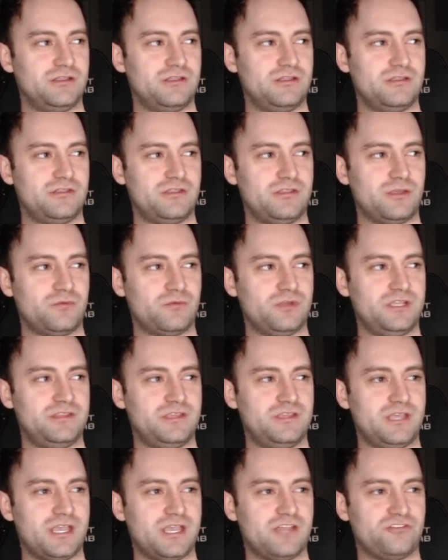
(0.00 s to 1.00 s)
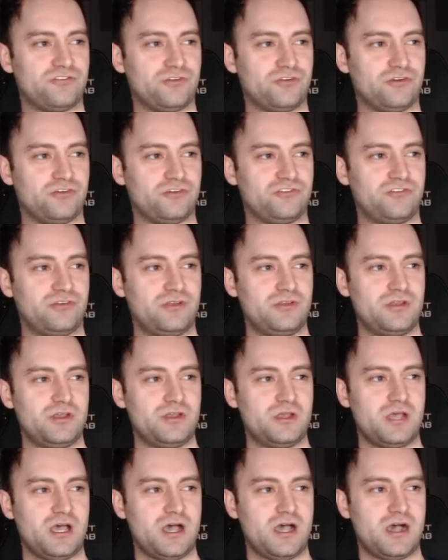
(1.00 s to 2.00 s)
they read the answers,
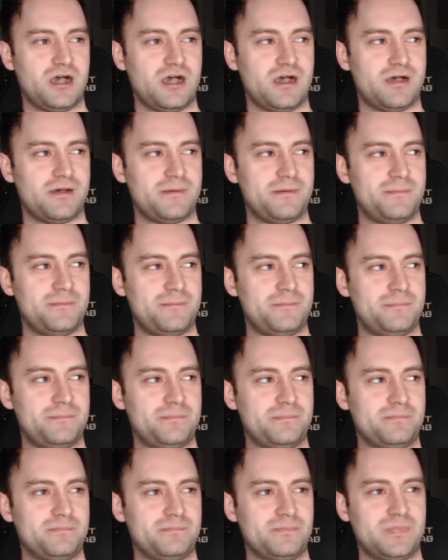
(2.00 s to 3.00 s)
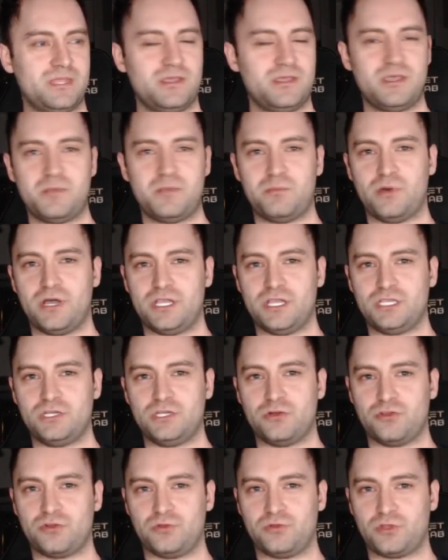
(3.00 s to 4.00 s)
but
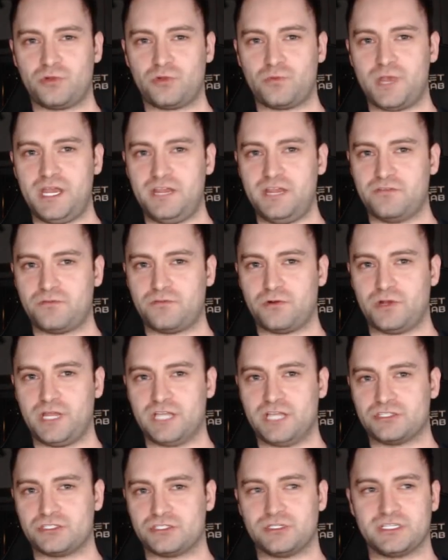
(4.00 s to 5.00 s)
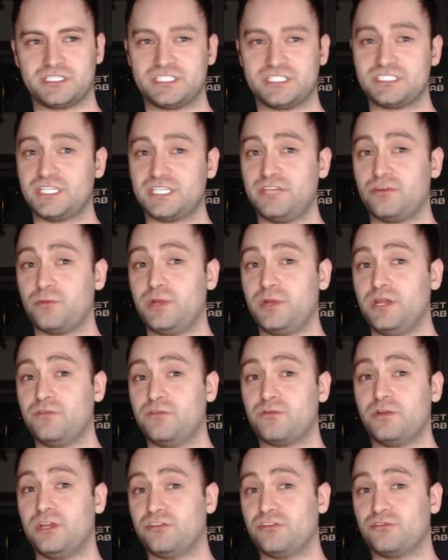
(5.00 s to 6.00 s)
they're waiting for an answer. Like, let's say they're waiting
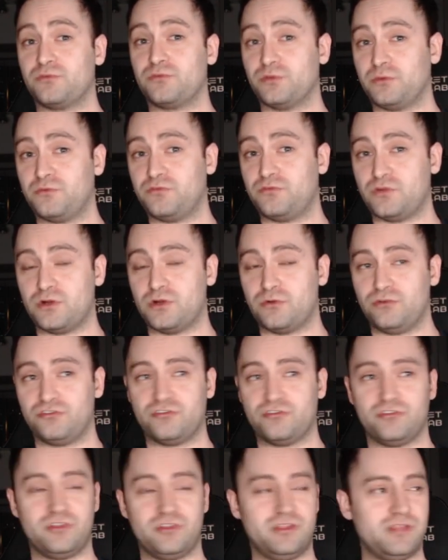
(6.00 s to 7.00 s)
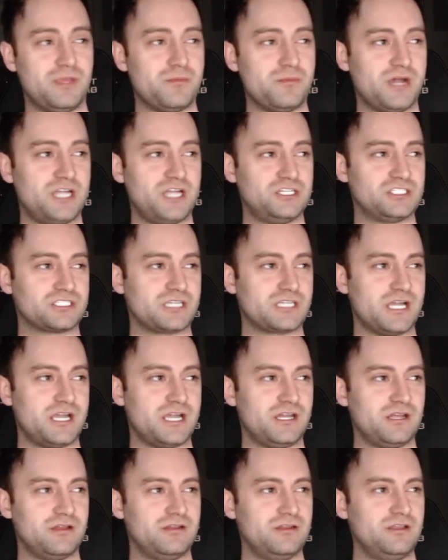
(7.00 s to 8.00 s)
for an answer from their phone. So then they might just kind
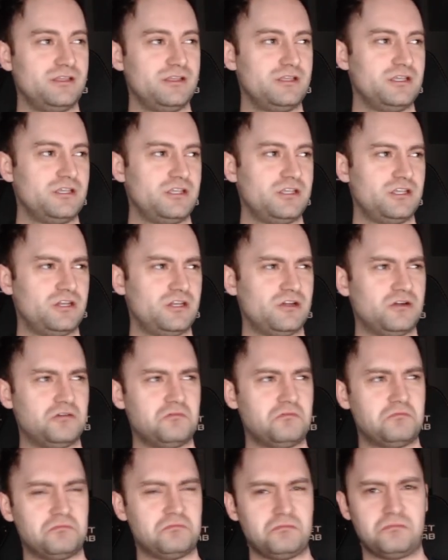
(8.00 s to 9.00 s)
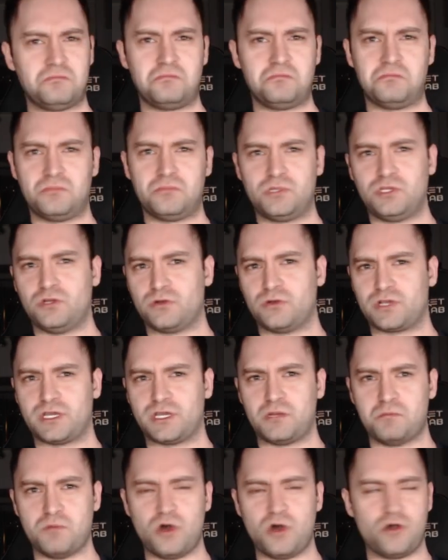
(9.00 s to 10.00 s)
of kind
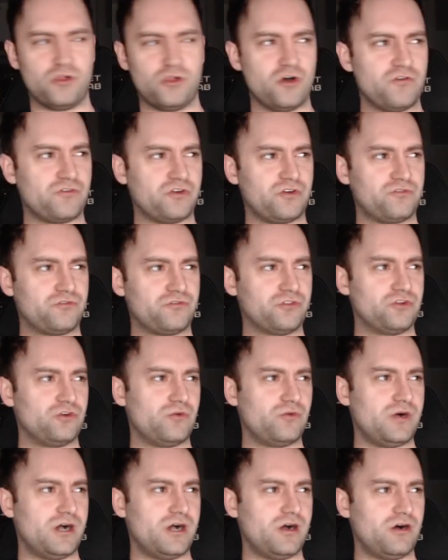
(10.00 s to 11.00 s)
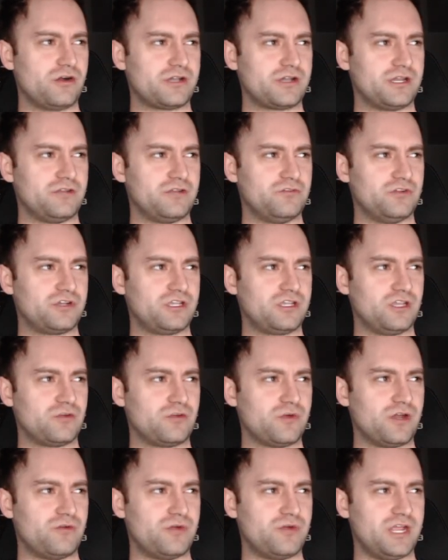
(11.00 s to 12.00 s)
of mull over it for a little while, kind of looking
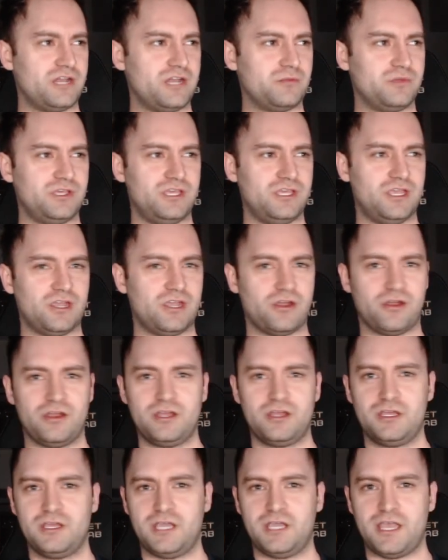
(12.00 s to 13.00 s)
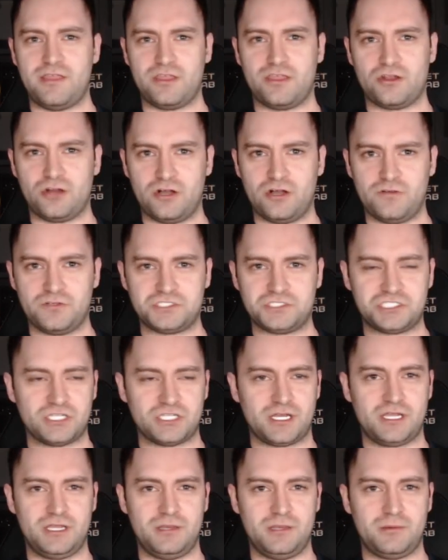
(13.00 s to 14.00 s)
around randomly here, and then all of a
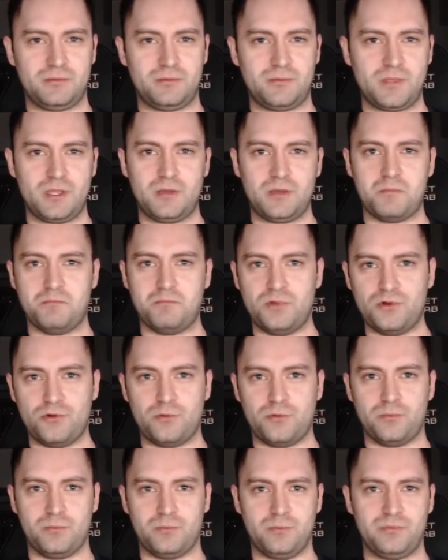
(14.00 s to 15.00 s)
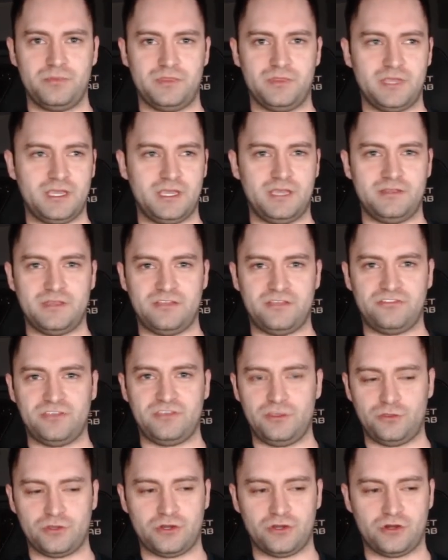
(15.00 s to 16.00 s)
sudden, boom, they see
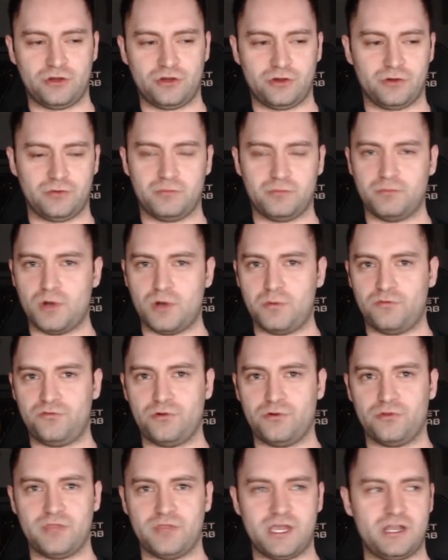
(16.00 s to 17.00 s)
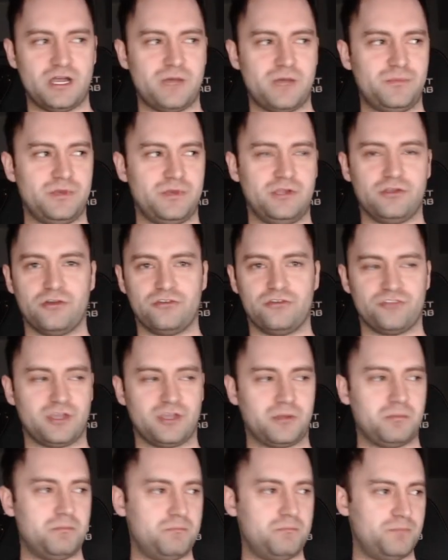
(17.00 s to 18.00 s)
their mobile phone light up, and it goes like
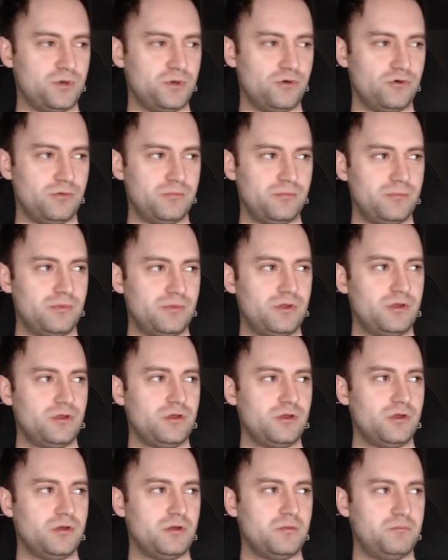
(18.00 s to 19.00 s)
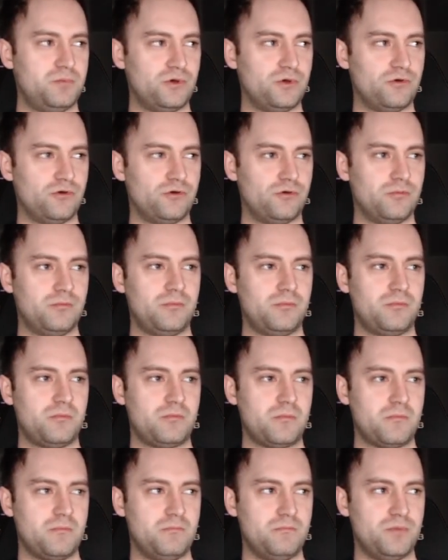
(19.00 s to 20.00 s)
boom, boom,
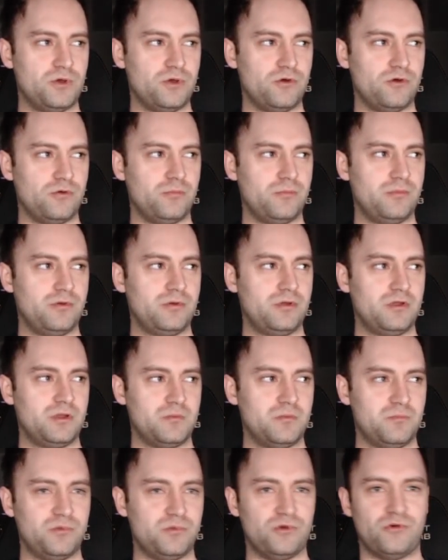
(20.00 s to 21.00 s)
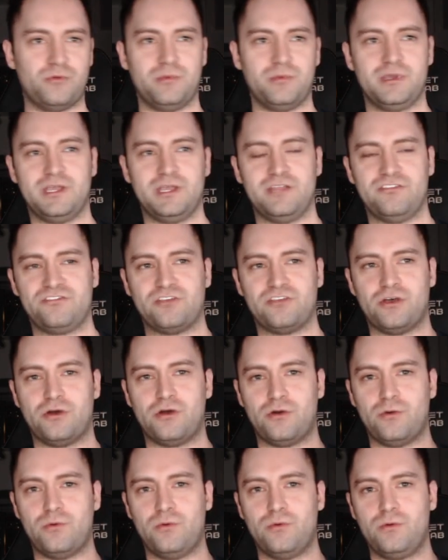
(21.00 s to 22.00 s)
boom, boom. And
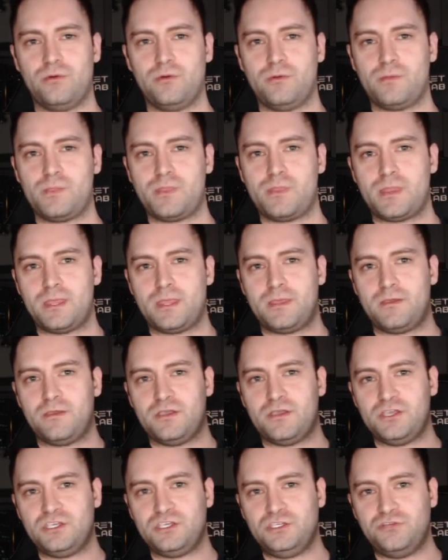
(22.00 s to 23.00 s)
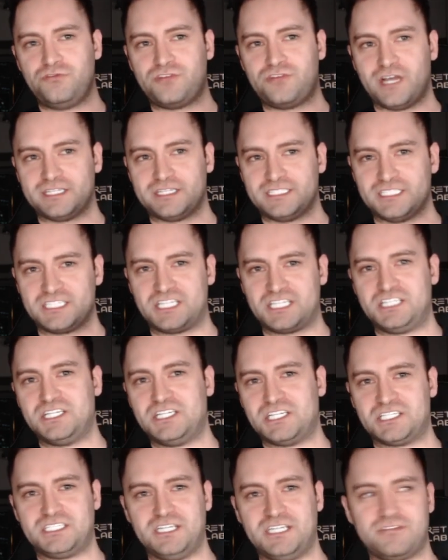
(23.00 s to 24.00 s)
so you've got this
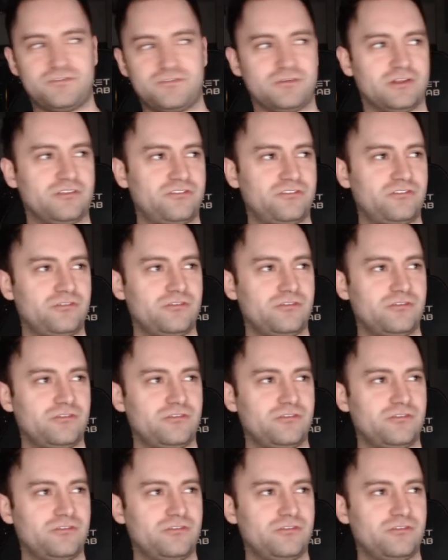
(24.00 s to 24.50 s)
clear difference.